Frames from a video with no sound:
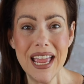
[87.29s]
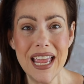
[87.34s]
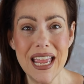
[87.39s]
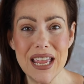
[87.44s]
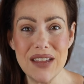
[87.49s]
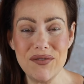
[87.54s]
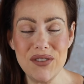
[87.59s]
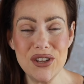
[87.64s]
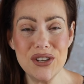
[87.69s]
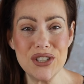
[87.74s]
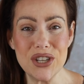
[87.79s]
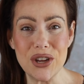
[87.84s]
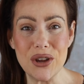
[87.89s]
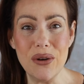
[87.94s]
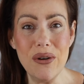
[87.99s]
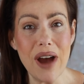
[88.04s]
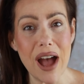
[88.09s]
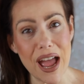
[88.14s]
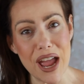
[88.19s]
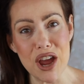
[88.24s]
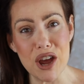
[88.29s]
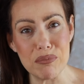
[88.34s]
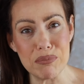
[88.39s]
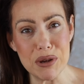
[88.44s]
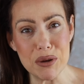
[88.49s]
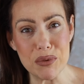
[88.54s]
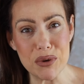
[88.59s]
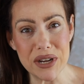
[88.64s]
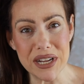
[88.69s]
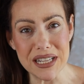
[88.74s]
If you do, I hope
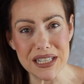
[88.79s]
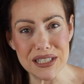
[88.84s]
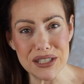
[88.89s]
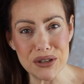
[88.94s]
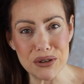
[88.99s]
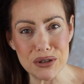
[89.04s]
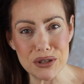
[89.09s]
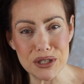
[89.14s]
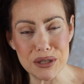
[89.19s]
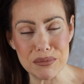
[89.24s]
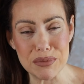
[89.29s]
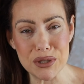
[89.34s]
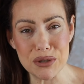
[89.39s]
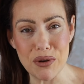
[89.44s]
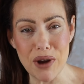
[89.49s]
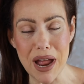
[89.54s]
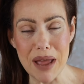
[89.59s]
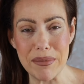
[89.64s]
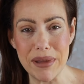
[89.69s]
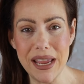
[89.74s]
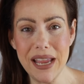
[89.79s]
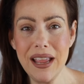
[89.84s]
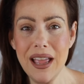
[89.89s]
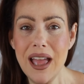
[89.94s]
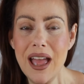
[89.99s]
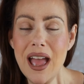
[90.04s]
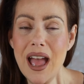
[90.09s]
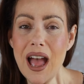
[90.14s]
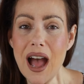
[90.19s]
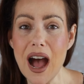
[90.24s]
you will consider subscribing.
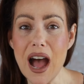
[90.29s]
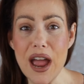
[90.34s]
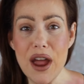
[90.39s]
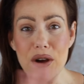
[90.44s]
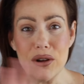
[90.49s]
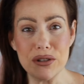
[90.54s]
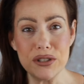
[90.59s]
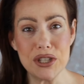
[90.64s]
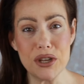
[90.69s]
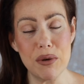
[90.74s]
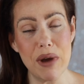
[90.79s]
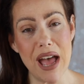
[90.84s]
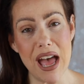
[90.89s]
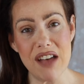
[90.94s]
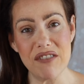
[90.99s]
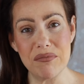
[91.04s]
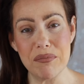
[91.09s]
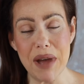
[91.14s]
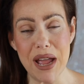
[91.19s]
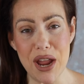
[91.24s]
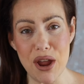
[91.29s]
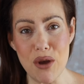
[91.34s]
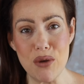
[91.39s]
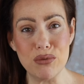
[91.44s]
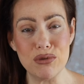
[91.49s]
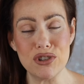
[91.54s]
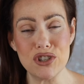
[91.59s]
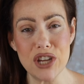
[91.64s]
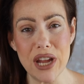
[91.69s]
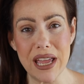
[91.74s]
I also have my
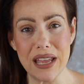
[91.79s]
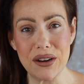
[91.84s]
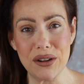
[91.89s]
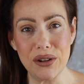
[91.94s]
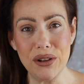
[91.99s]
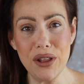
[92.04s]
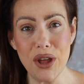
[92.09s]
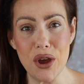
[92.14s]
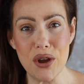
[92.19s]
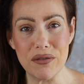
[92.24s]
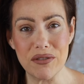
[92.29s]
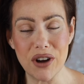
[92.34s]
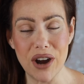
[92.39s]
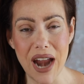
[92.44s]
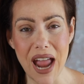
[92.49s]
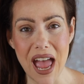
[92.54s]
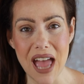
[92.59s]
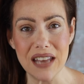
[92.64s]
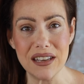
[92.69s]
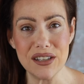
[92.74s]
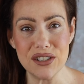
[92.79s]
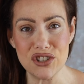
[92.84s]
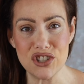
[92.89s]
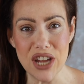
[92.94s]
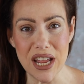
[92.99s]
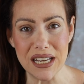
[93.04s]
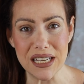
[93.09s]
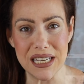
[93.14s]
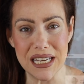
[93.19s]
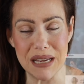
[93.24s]
own channel over at
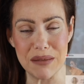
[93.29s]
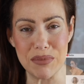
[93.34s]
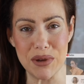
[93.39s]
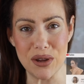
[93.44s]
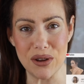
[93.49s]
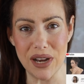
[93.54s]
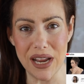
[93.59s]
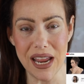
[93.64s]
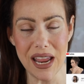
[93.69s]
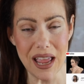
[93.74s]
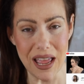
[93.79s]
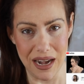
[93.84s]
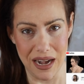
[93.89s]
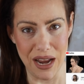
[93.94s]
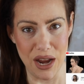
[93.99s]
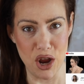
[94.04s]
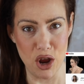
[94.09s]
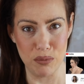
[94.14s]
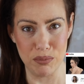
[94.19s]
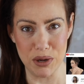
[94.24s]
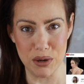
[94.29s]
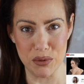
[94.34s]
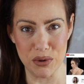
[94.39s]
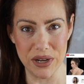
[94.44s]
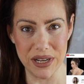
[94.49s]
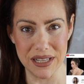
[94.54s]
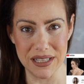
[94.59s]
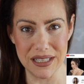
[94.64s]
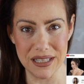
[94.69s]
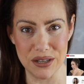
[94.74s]
Jen D Beauty, and I hope you will
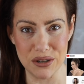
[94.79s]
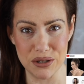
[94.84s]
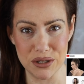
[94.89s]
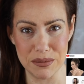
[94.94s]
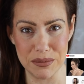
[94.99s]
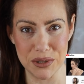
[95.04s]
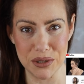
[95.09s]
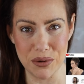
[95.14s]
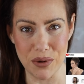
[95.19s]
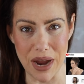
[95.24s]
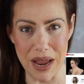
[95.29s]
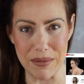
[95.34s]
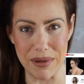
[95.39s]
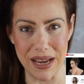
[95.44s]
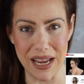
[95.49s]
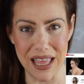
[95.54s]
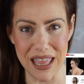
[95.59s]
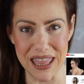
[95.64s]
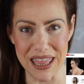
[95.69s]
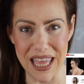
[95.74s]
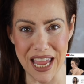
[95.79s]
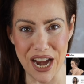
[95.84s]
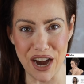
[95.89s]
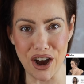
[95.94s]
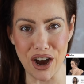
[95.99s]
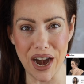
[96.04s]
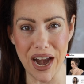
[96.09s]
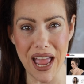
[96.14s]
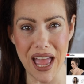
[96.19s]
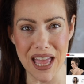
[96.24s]
consider subscribing
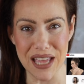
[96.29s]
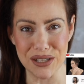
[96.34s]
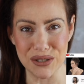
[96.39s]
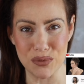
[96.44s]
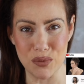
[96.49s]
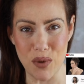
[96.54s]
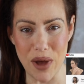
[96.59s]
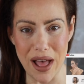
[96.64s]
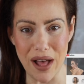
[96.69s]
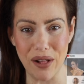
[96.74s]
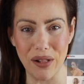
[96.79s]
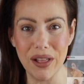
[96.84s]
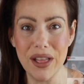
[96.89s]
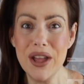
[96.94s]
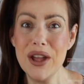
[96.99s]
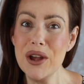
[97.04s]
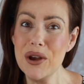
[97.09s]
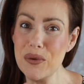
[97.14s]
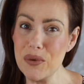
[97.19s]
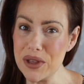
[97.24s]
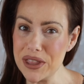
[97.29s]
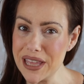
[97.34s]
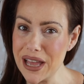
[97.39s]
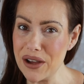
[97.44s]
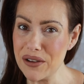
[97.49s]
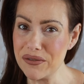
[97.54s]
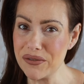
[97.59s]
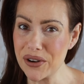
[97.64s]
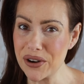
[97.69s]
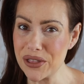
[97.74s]
there as well.
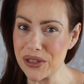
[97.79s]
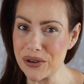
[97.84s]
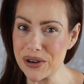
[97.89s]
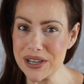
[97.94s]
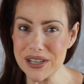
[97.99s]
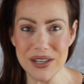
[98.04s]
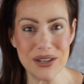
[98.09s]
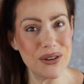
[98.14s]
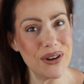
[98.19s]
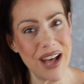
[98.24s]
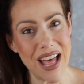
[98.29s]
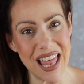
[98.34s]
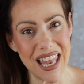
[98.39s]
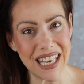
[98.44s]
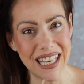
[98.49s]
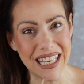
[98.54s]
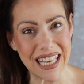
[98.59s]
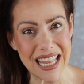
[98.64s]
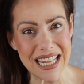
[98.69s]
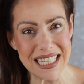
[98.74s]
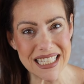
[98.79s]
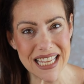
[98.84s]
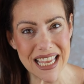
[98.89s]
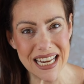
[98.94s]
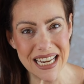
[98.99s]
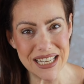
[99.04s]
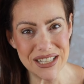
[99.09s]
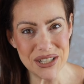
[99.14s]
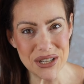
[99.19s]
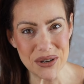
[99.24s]
Without further ado, let's get
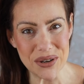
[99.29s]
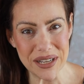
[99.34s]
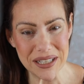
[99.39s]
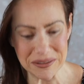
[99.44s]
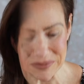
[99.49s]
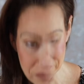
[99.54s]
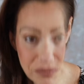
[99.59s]
into it.